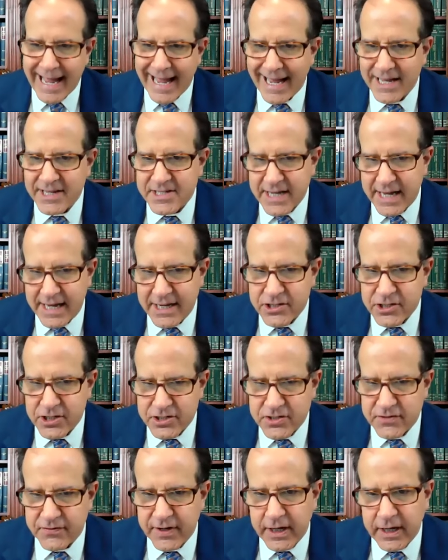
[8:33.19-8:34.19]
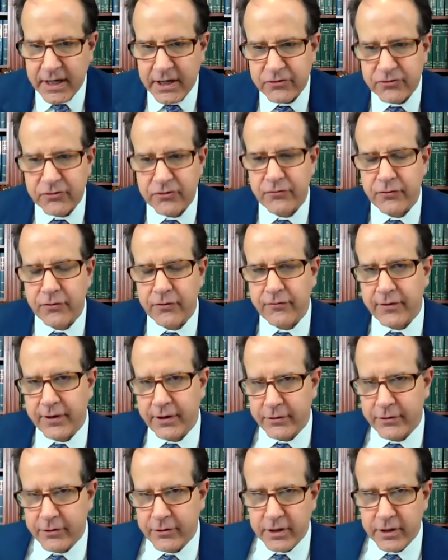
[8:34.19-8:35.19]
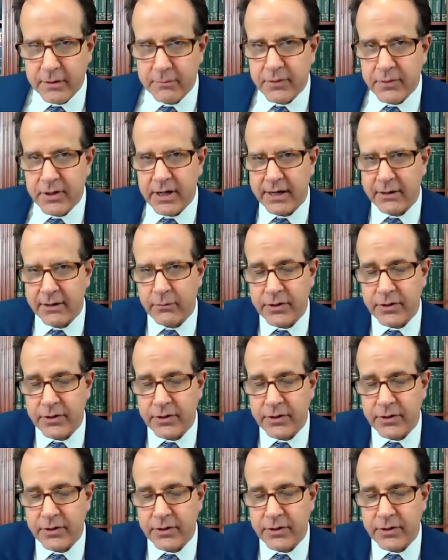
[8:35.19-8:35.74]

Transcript: as a justification for failure to comply